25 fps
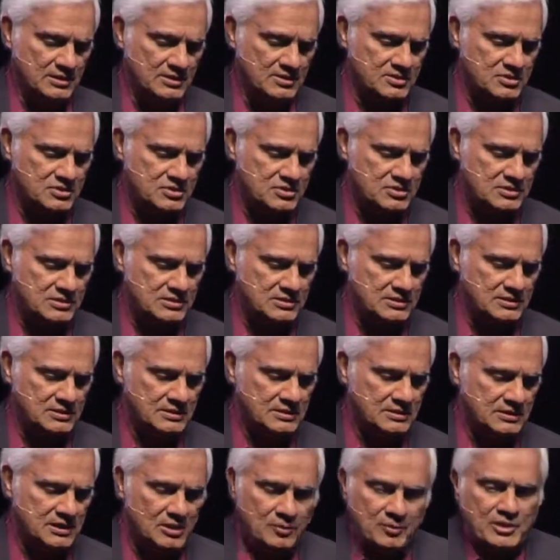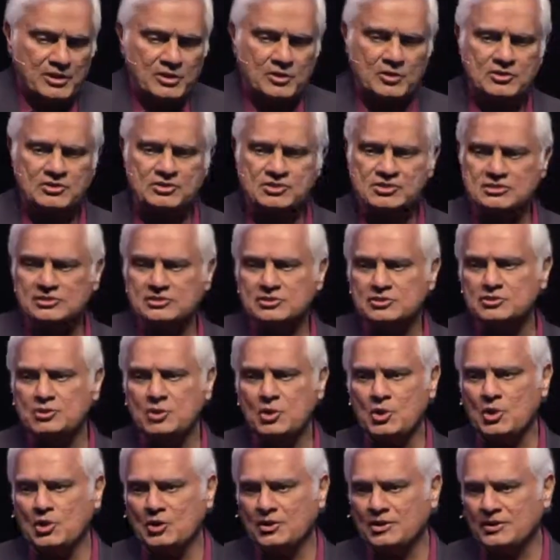is, can we not still
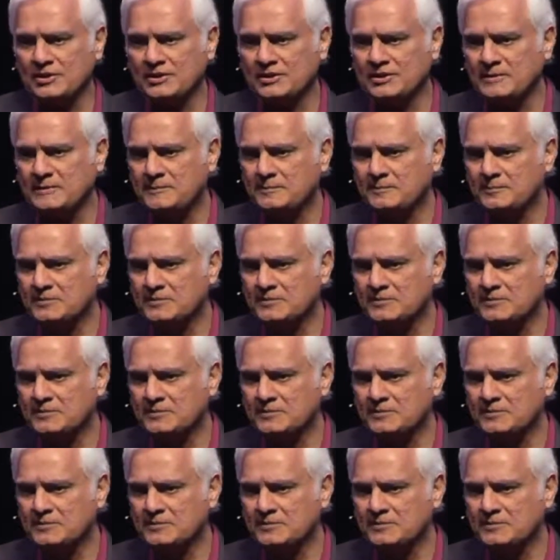talk?